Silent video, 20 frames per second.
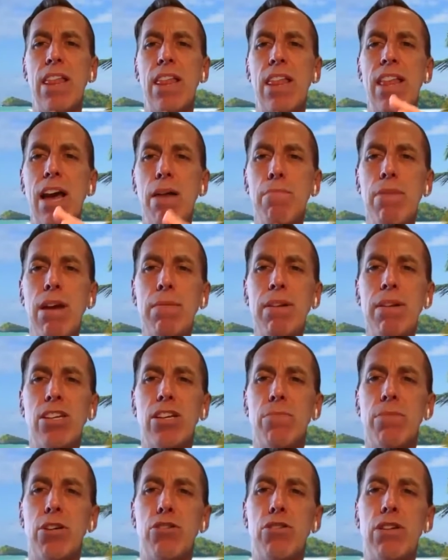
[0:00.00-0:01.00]
that may be
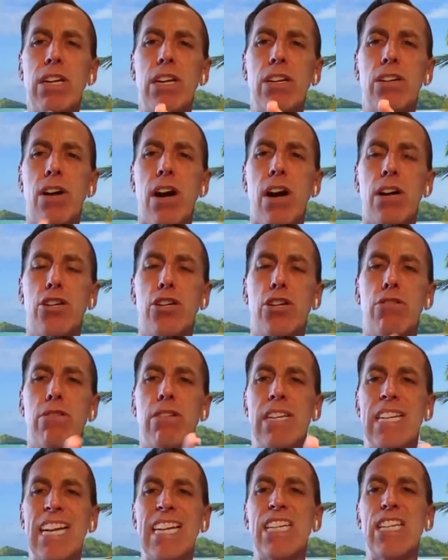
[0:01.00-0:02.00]
something you need to talk to your
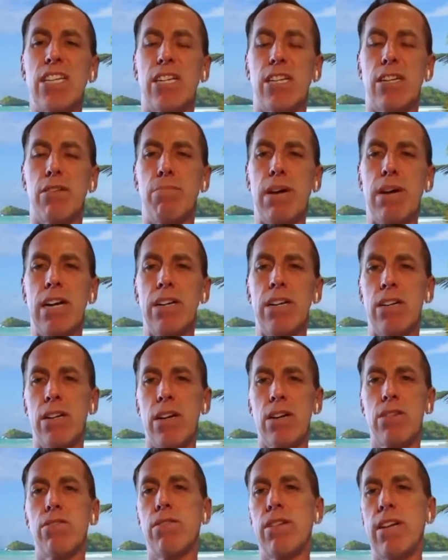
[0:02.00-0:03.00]
dentist about. And
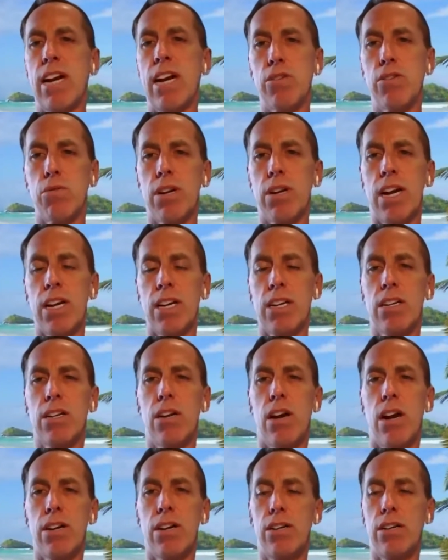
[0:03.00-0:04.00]
Dr. Downs will kind of
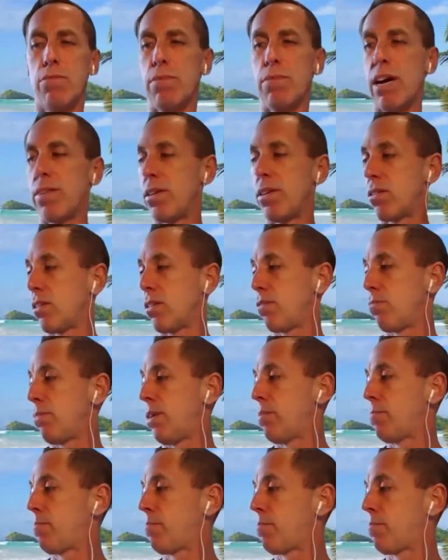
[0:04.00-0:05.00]
talk to you about this a little bit.